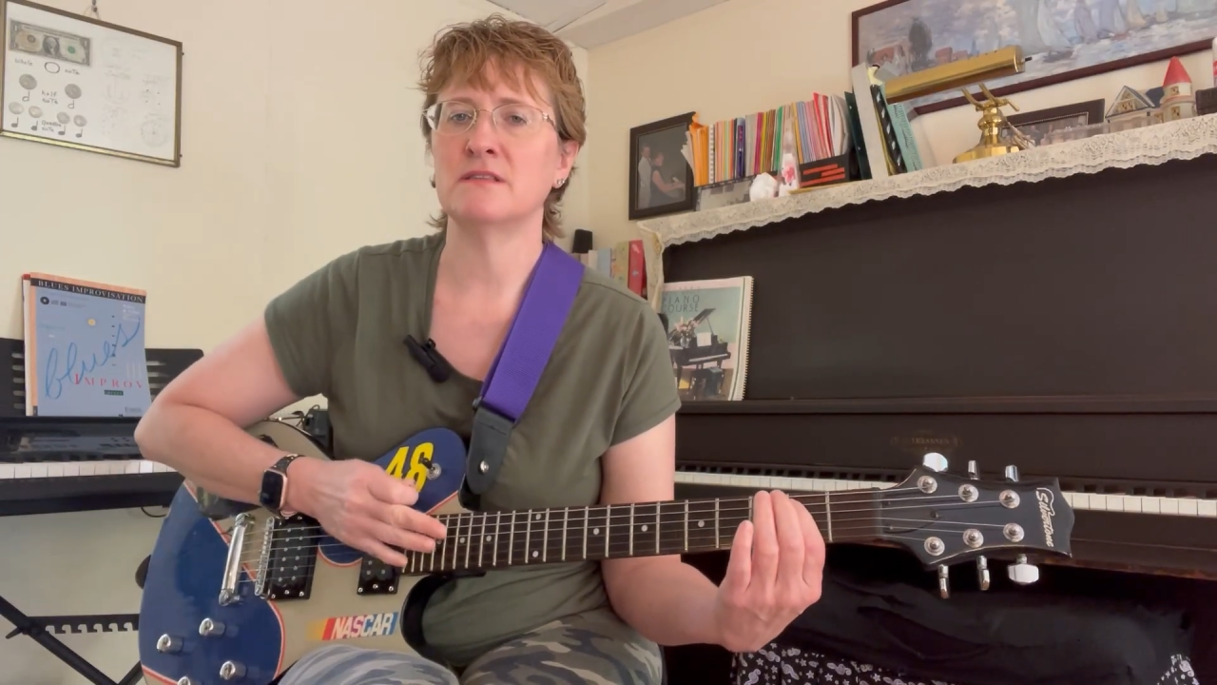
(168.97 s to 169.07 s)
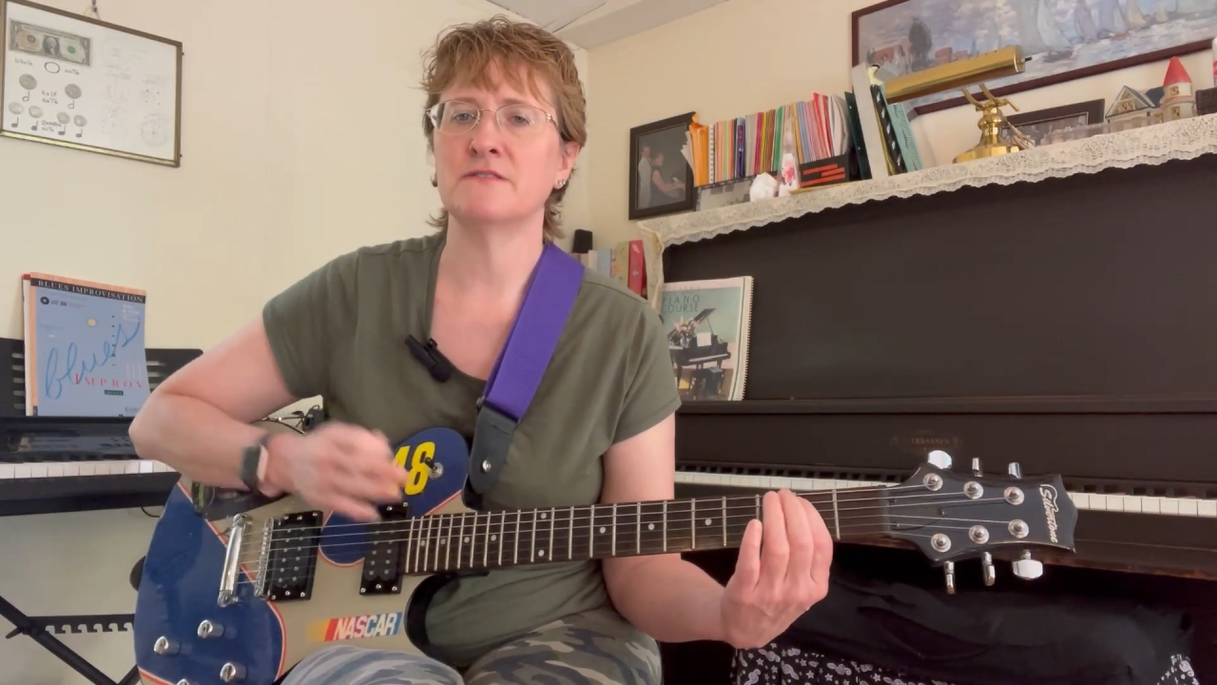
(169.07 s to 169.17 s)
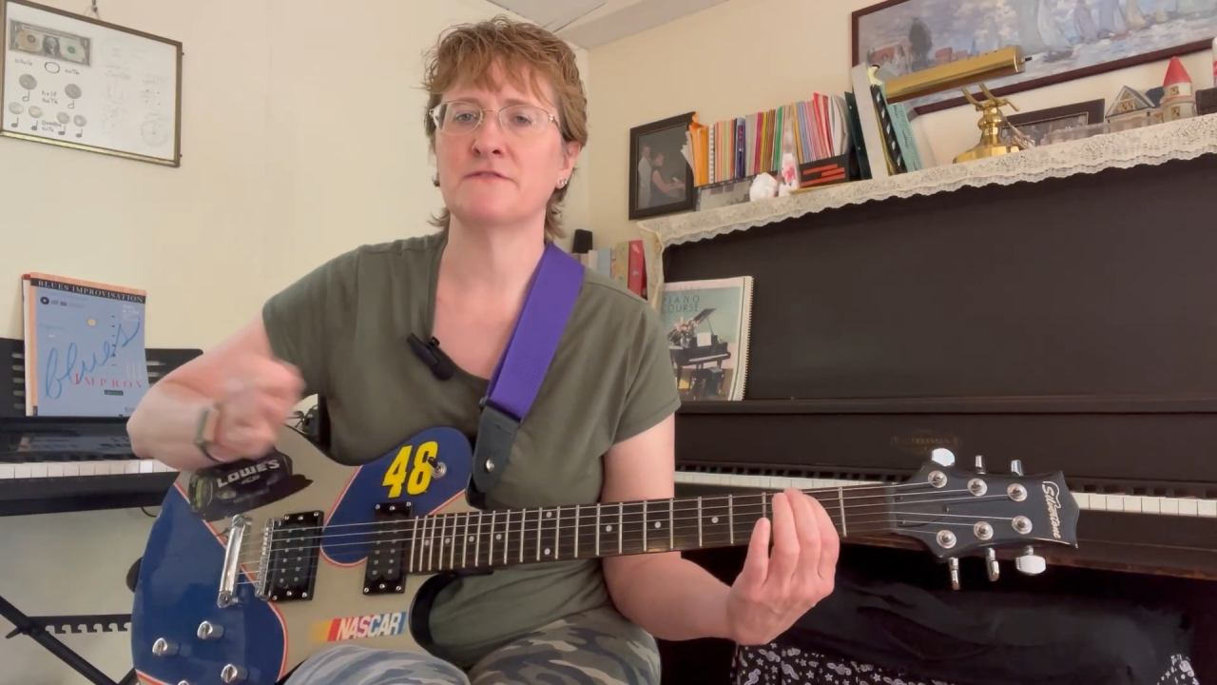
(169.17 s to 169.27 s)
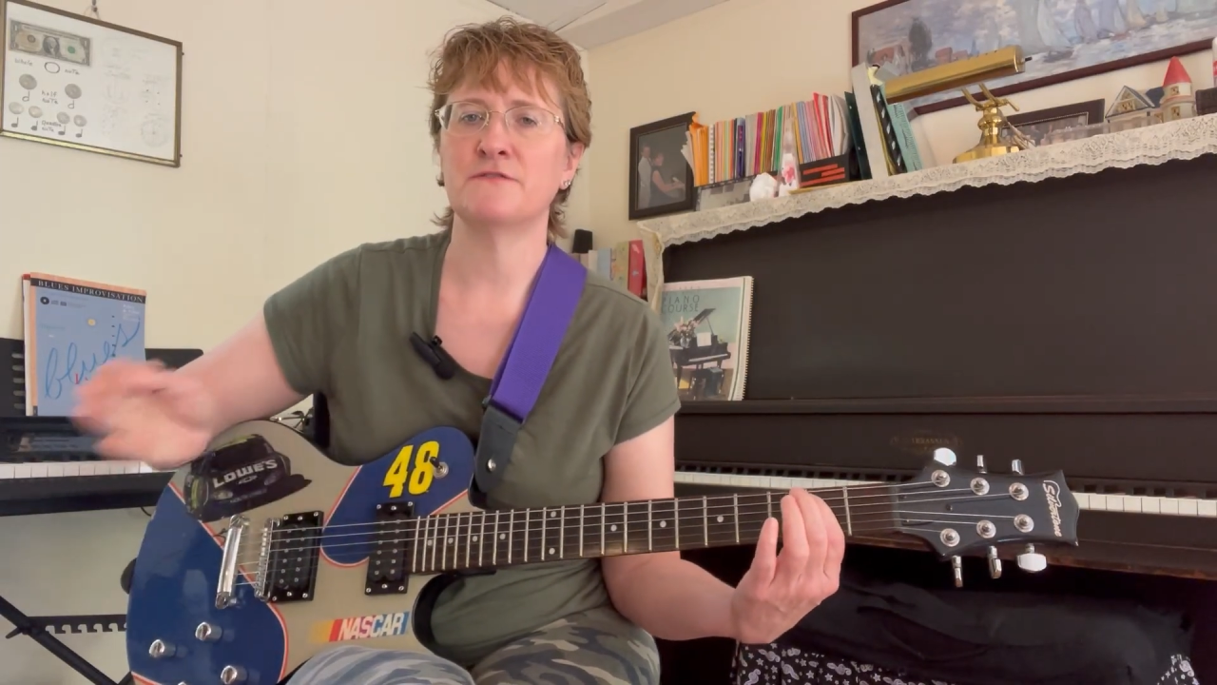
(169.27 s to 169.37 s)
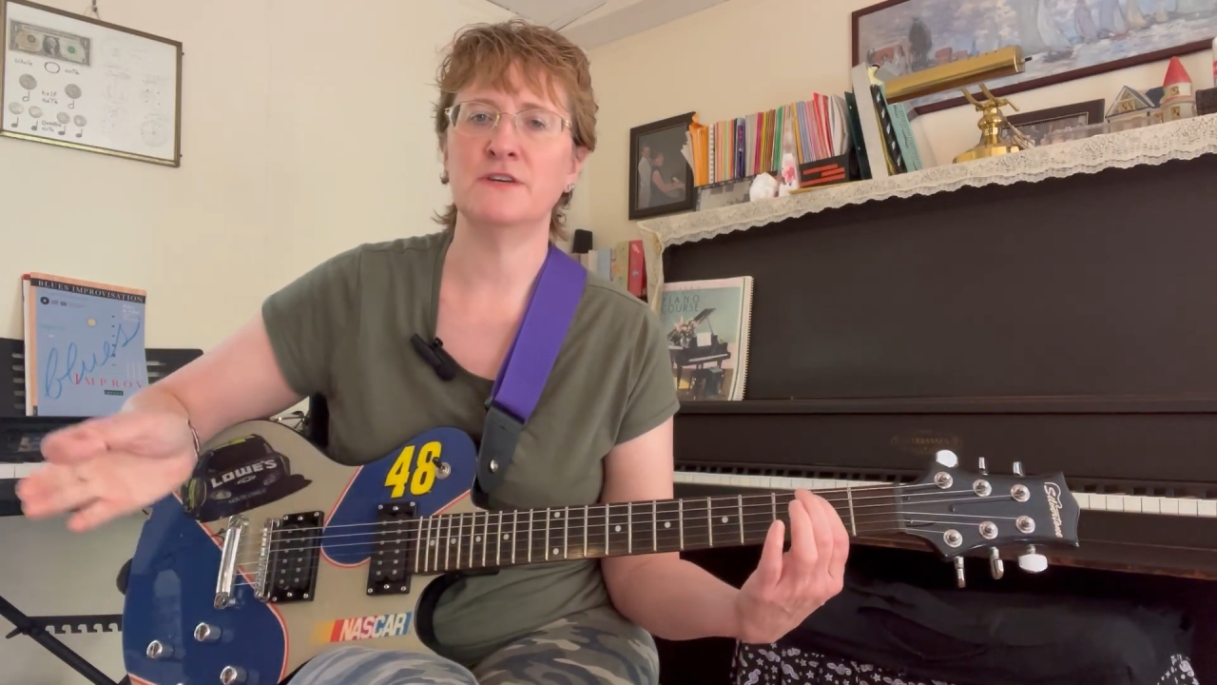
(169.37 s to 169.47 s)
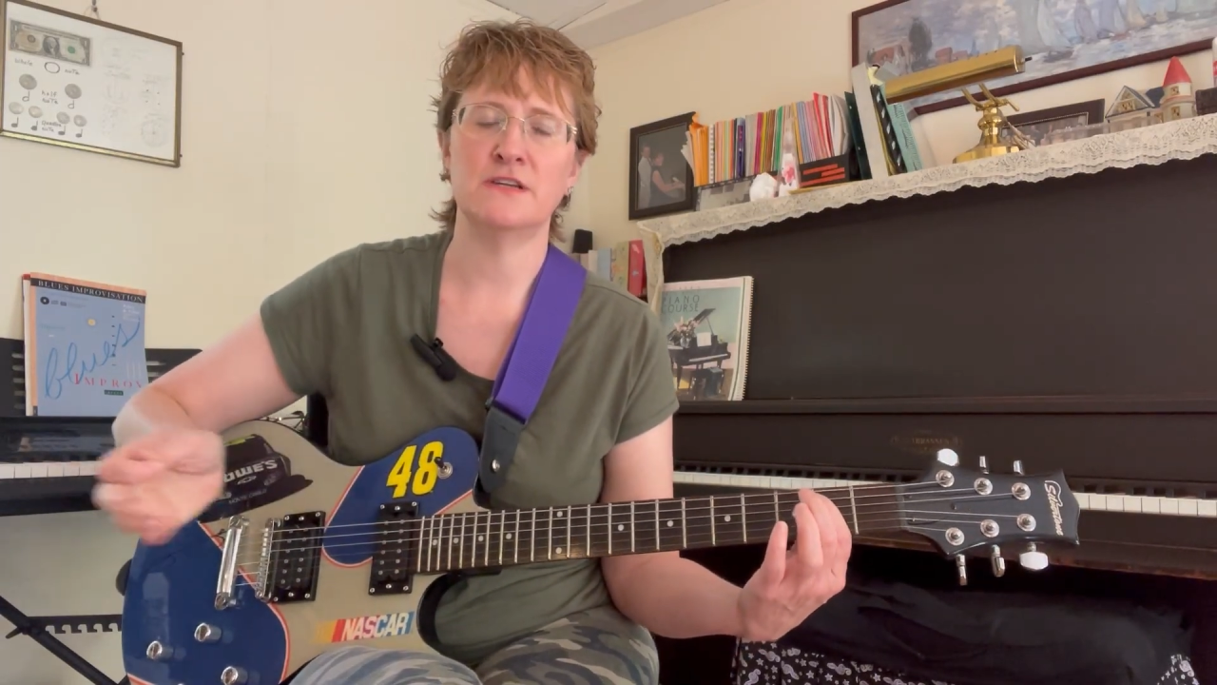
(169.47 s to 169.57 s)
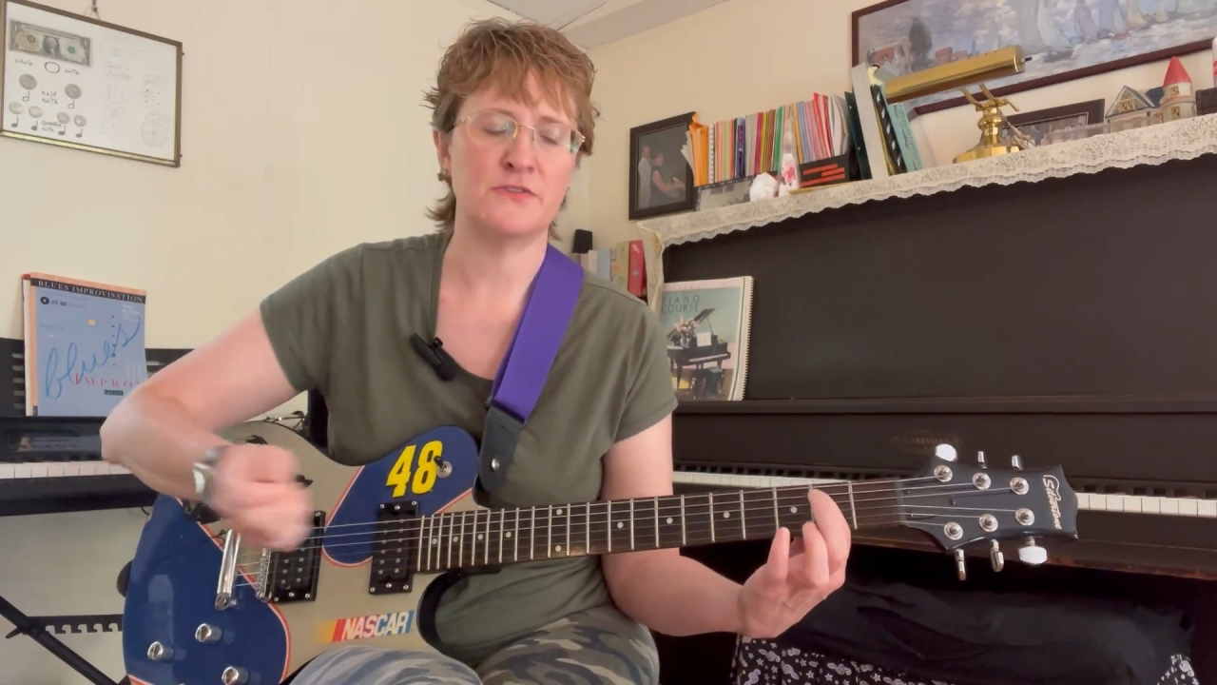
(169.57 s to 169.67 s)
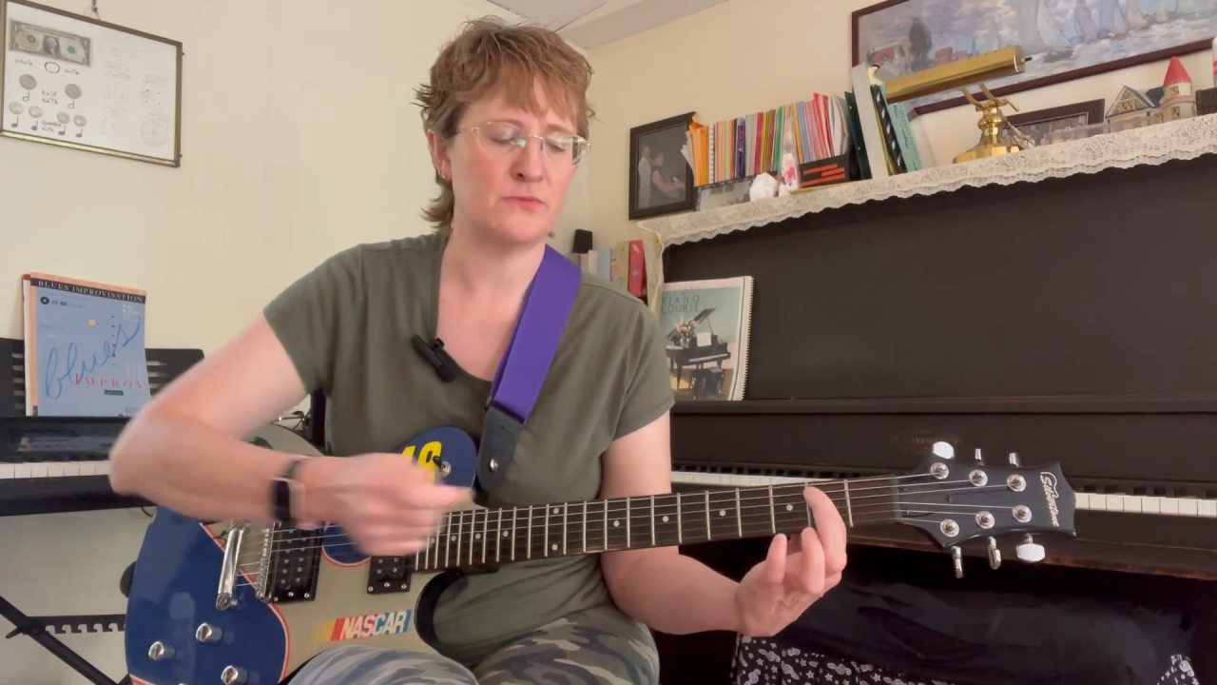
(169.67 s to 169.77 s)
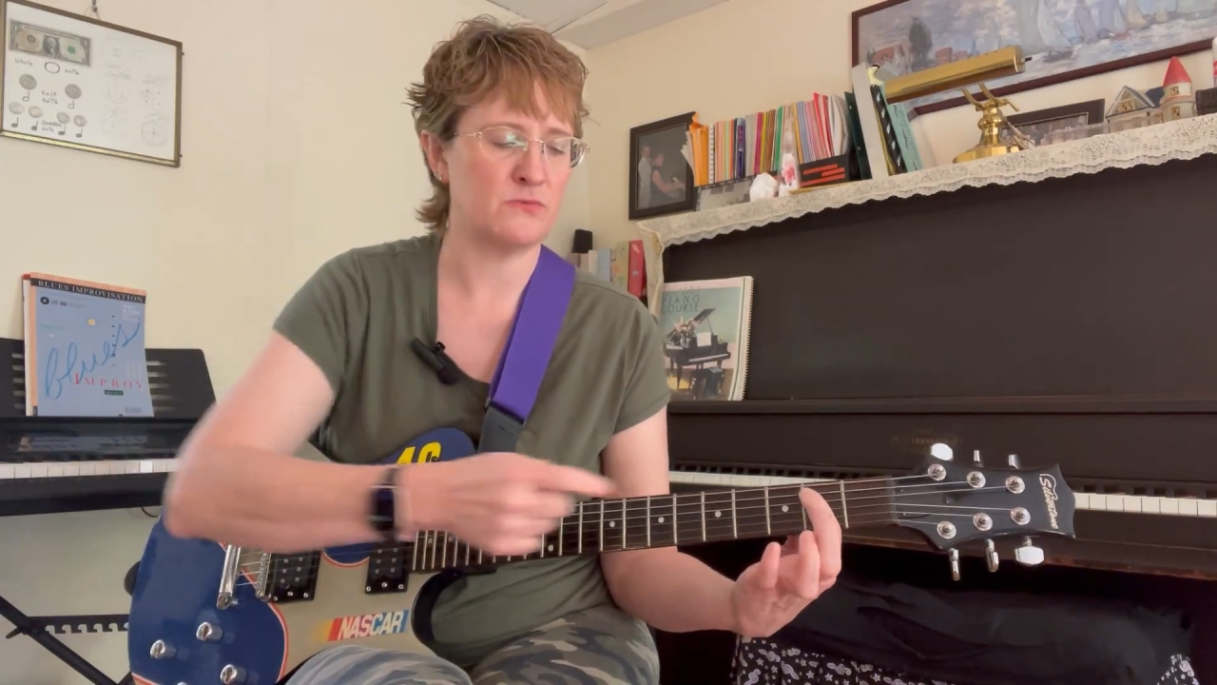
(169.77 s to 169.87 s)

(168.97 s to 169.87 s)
the 5th,